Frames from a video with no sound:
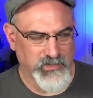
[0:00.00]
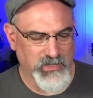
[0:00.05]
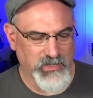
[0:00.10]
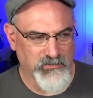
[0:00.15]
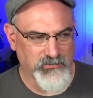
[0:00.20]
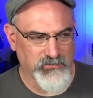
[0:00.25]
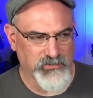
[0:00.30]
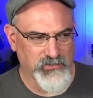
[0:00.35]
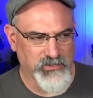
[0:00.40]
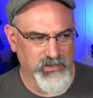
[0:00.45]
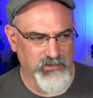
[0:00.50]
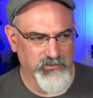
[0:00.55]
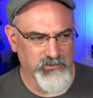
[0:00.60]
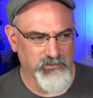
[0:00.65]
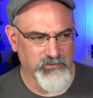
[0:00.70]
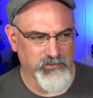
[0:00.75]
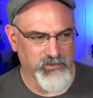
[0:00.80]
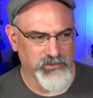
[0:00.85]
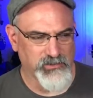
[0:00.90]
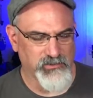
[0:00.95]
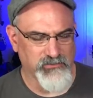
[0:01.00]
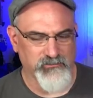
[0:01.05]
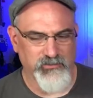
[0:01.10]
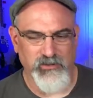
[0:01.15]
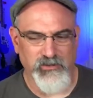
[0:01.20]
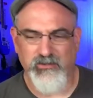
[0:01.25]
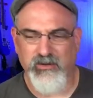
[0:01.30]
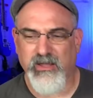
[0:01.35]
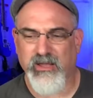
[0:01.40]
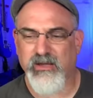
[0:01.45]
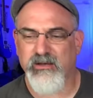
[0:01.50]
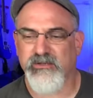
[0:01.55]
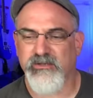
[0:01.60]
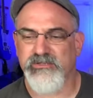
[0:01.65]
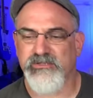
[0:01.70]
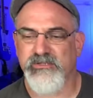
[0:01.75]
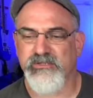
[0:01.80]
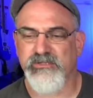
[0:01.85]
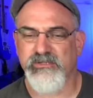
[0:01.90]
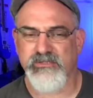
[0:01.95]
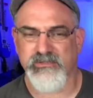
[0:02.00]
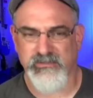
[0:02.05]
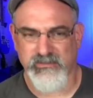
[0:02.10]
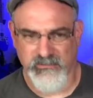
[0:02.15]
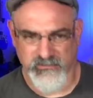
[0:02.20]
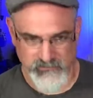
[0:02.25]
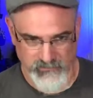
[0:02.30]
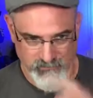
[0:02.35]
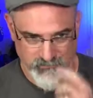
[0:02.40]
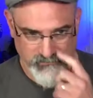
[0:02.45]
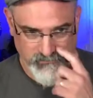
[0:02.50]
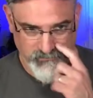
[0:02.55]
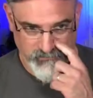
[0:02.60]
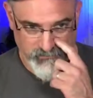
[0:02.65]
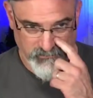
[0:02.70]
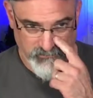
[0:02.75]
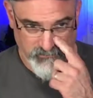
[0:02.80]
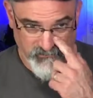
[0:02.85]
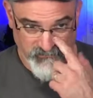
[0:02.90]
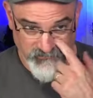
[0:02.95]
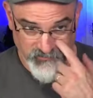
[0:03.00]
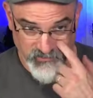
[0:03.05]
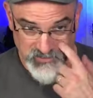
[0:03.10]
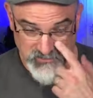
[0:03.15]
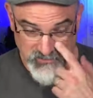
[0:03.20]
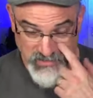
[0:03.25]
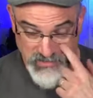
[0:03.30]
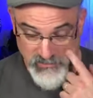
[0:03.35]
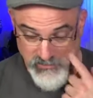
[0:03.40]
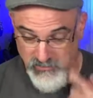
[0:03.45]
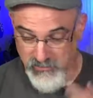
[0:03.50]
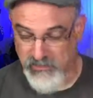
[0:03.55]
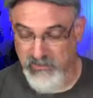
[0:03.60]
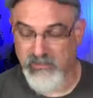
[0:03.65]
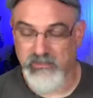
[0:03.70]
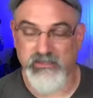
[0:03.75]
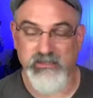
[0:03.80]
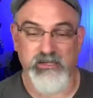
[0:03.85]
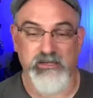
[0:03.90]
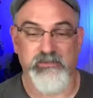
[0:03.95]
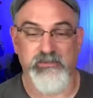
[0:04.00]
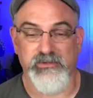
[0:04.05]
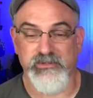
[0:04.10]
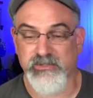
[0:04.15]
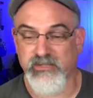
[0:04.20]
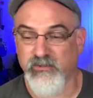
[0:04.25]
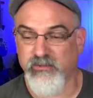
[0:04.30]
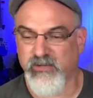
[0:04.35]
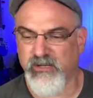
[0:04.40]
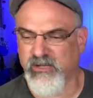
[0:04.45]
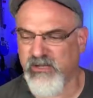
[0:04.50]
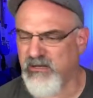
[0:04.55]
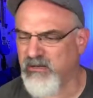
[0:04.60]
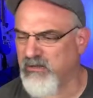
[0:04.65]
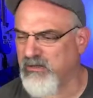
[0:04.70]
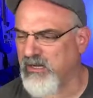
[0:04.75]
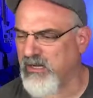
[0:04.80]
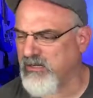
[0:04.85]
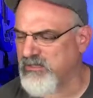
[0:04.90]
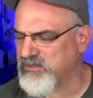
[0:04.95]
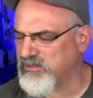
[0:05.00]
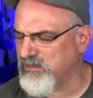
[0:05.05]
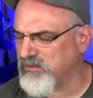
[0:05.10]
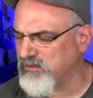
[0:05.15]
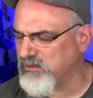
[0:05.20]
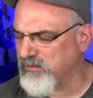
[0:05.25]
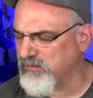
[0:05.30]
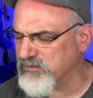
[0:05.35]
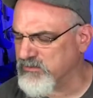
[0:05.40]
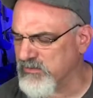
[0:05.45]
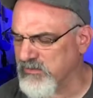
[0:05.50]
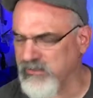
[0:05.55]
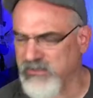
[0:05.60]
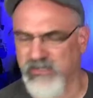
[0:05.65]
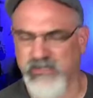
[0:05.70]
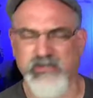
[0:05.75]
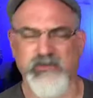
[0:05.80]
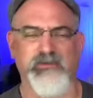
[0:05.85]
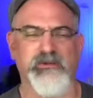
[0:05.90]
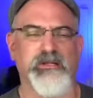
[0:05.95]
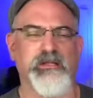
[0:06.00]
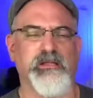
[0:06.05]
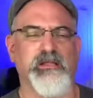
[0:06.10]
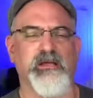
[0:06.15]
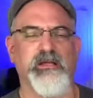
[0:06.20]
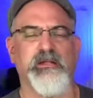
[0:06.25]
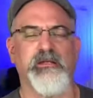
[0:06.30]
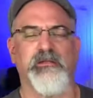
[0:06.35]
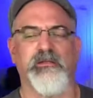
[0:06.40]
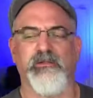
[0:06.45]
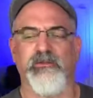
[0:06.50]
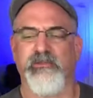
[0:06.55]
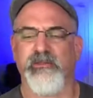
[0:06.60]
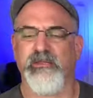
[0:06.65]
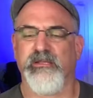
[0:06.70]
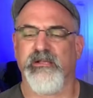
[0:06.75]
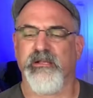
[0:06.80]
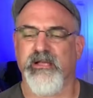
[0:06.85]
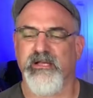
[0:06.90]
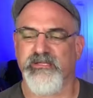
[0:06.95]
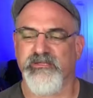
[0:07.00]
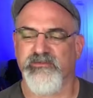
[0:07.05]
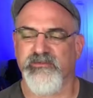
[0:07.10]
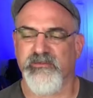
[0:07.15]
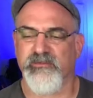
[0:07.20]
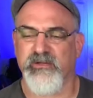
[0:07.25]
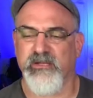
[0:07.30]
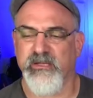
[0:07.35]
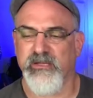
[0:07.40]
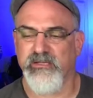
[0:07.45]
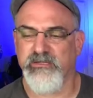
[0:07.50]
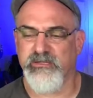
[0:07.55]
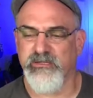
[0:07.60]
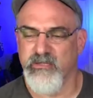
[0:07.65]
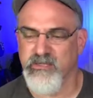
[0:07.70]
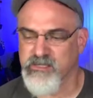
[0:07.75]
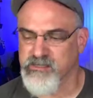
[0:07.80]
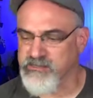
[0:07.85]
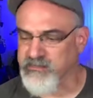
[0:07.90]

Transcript: I wouldn't want to leave my own house. It just freaks me out looking at the numbers there. But here, actually, our numbers look like they were declining a little bit the last few days,